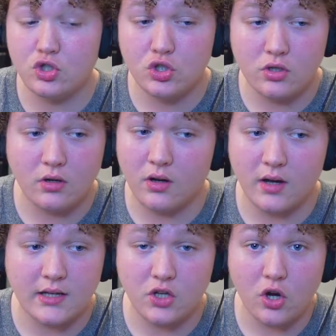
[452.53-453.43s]
Oh,
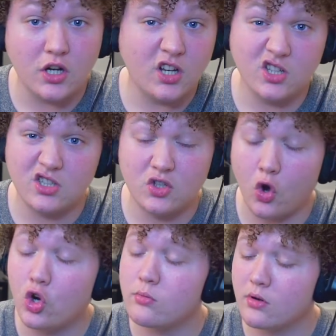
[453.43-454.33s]
it's
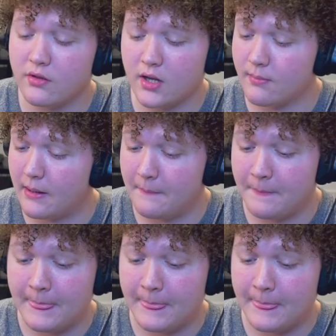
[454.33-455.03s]
horrible to think about.